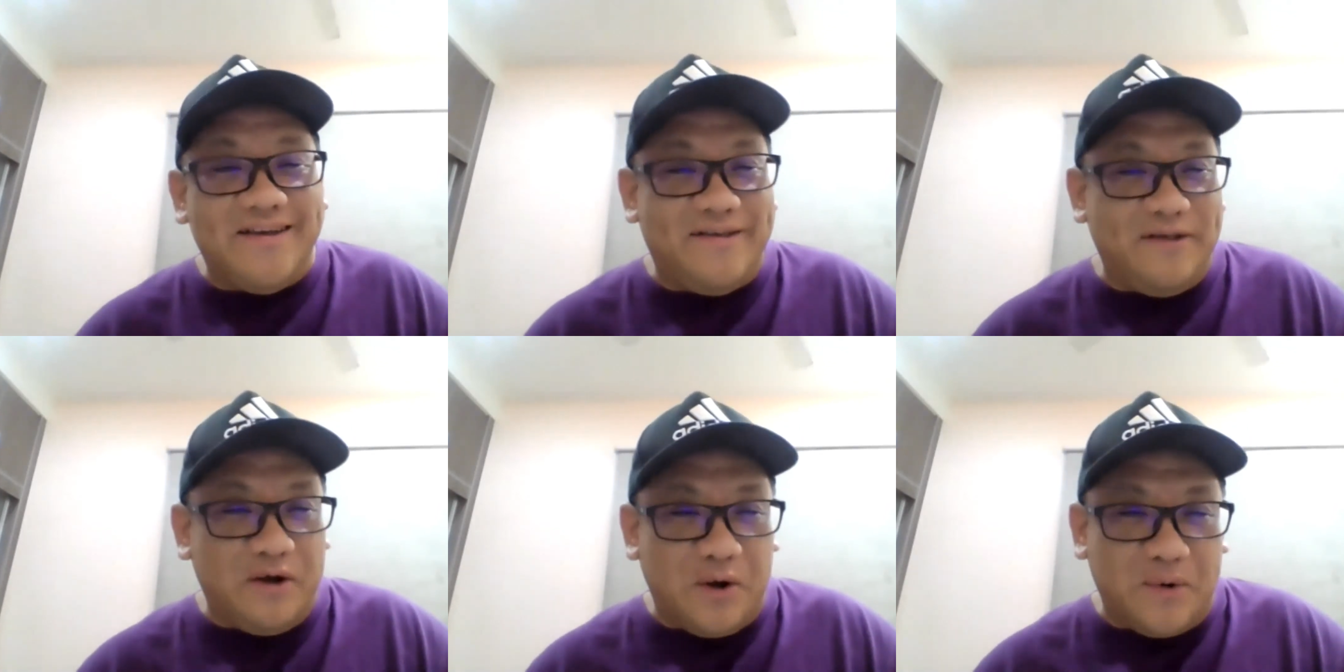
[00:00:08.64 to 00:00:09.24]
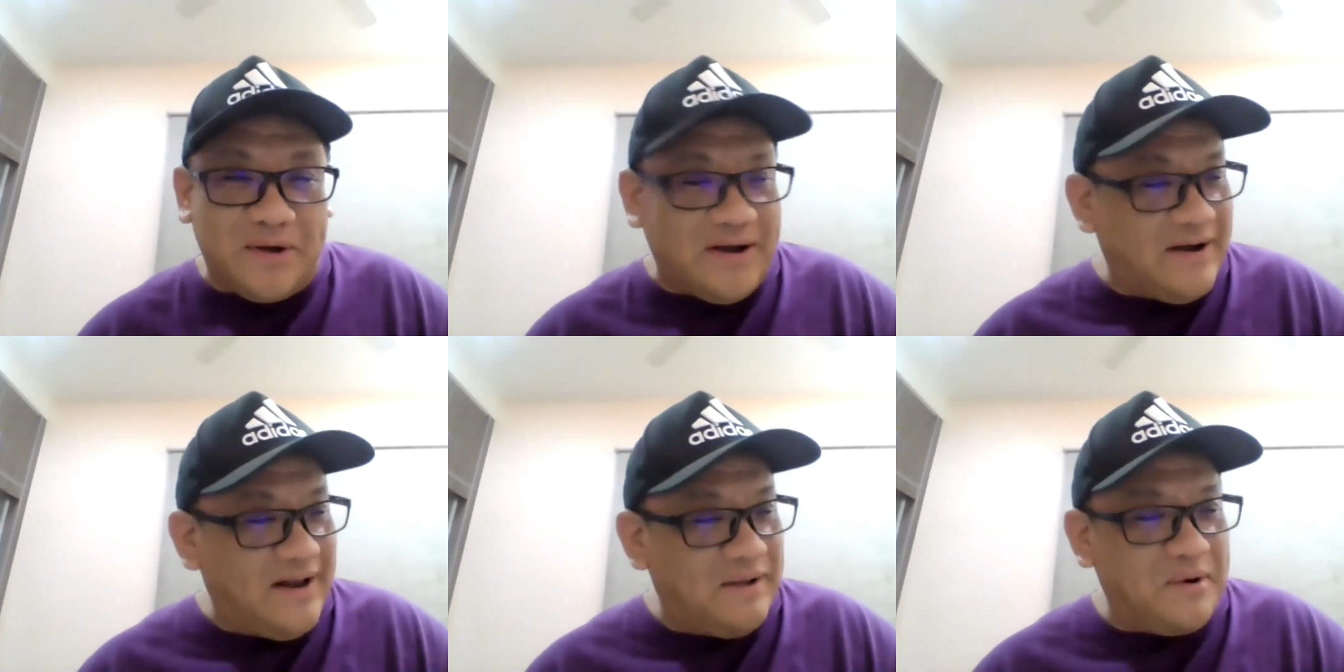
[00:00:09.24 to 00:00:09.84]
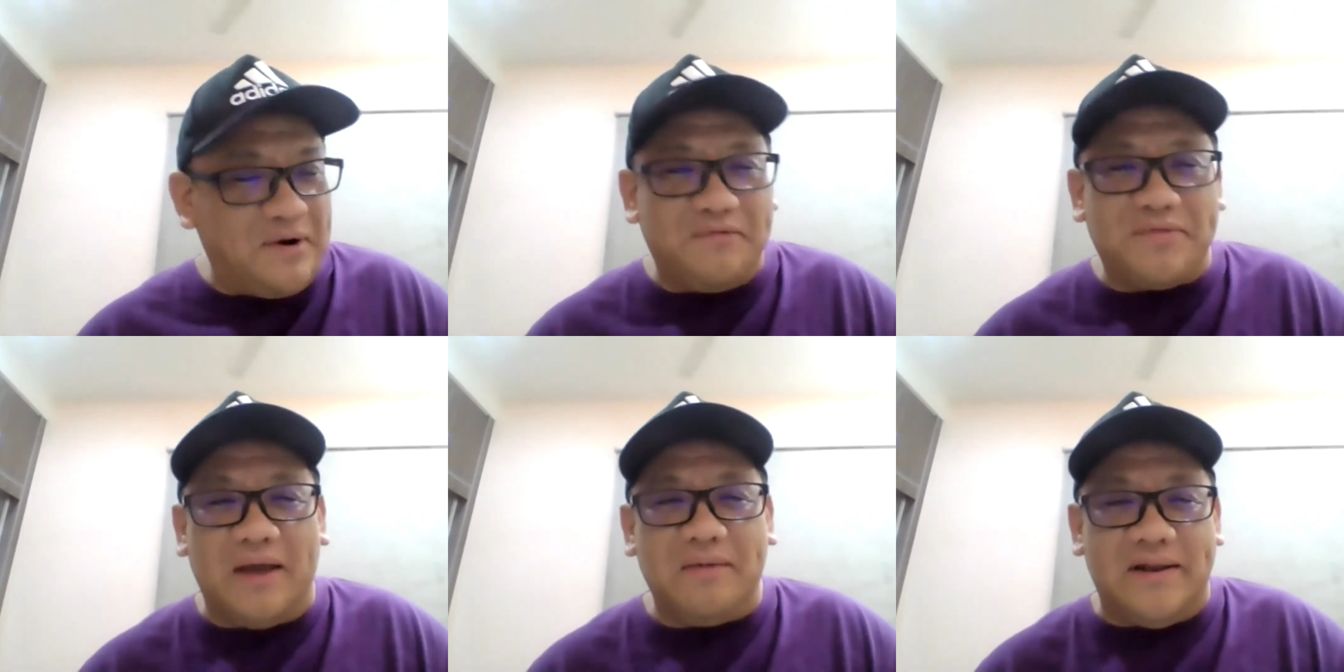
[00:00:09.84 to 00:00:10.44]
So at the point of
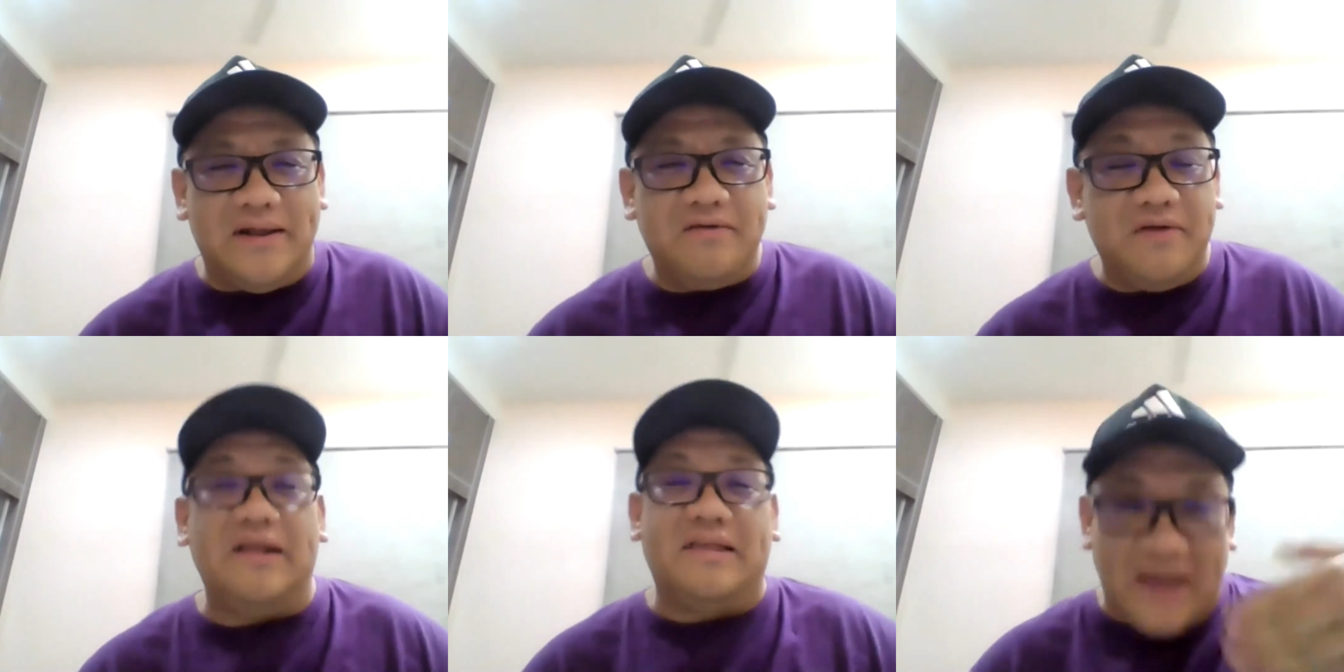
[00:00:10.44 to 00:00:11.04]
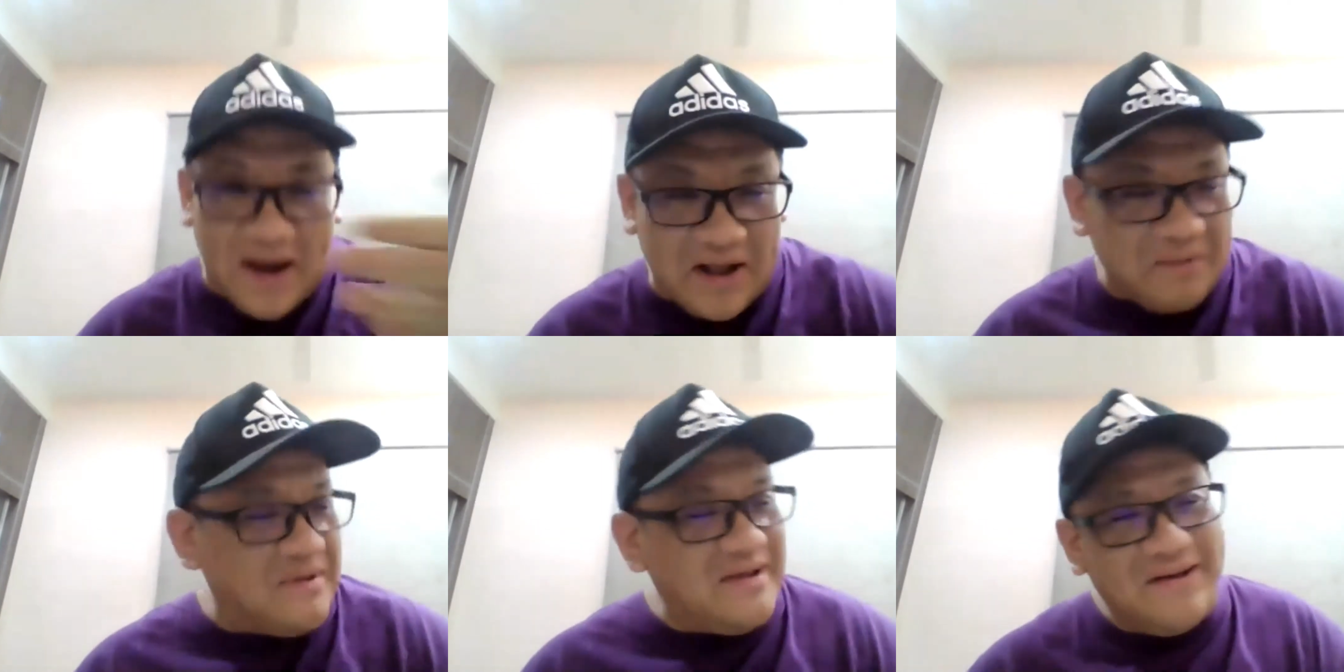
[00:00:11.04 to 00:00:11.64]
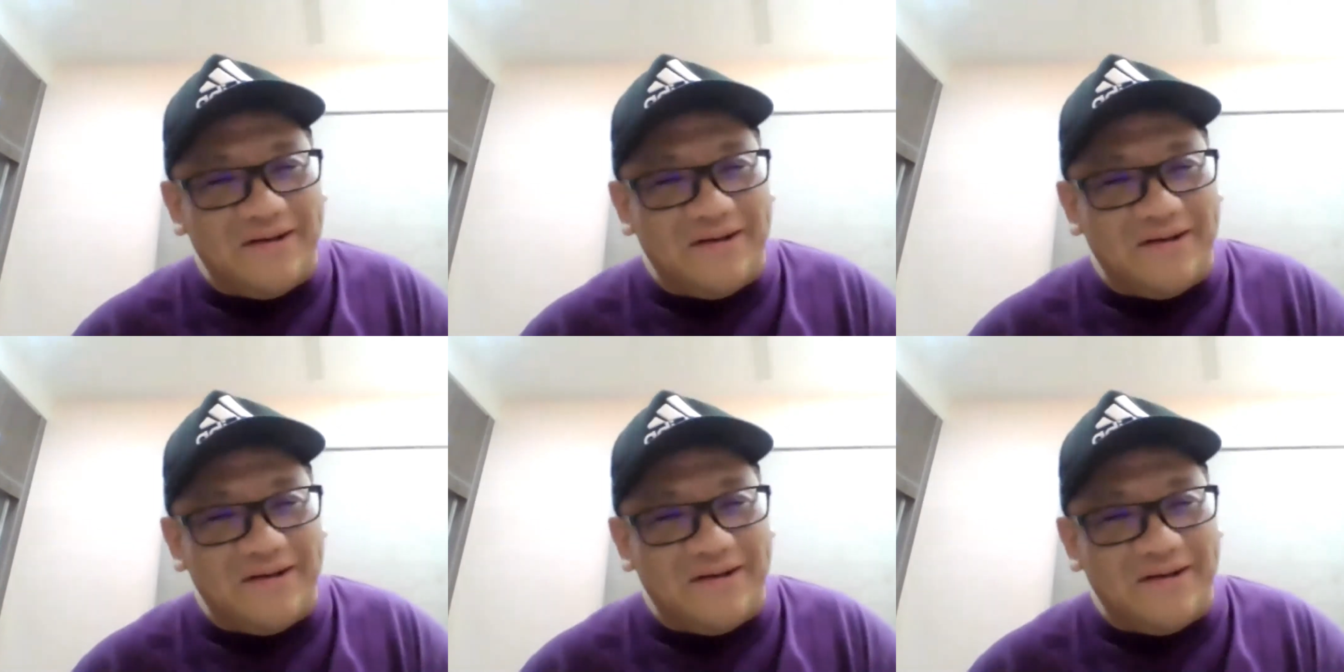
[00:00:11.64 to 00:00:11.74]
time, I didn't really sign up.